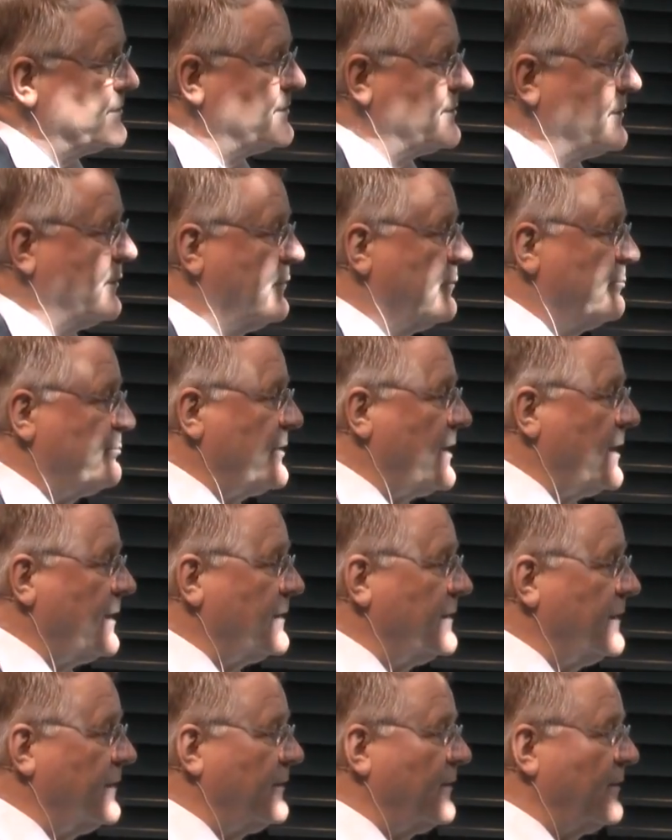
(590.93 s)
so
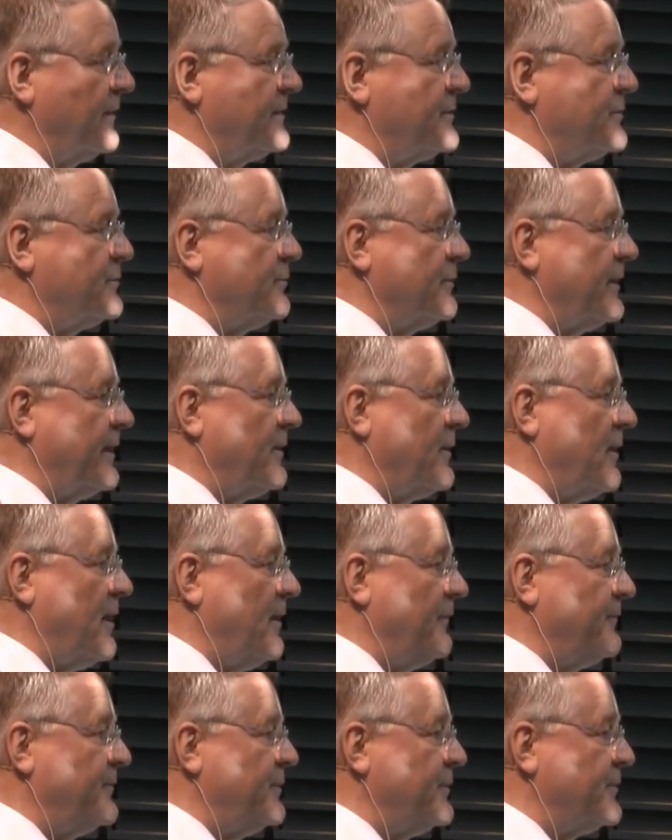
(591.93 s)
practically two and a
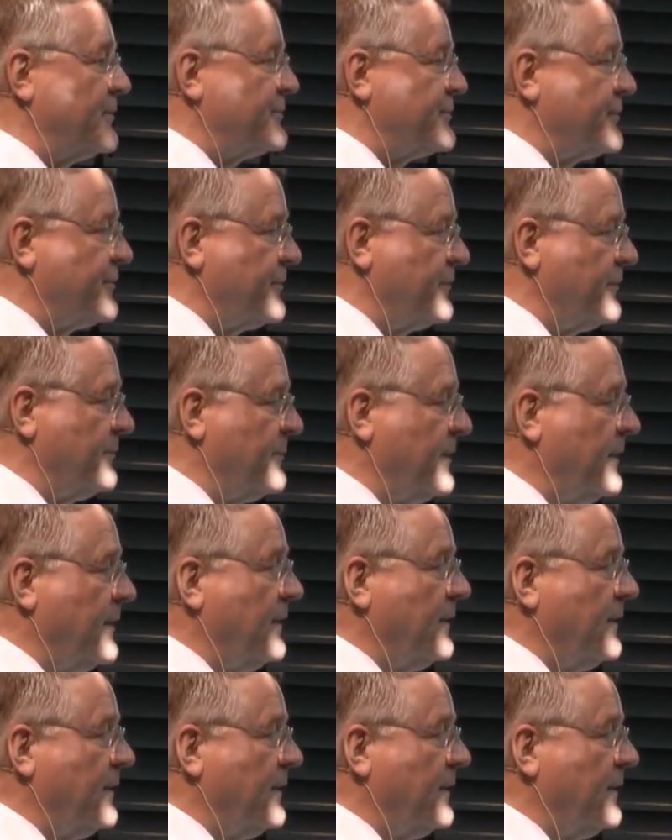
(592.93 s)
half year term,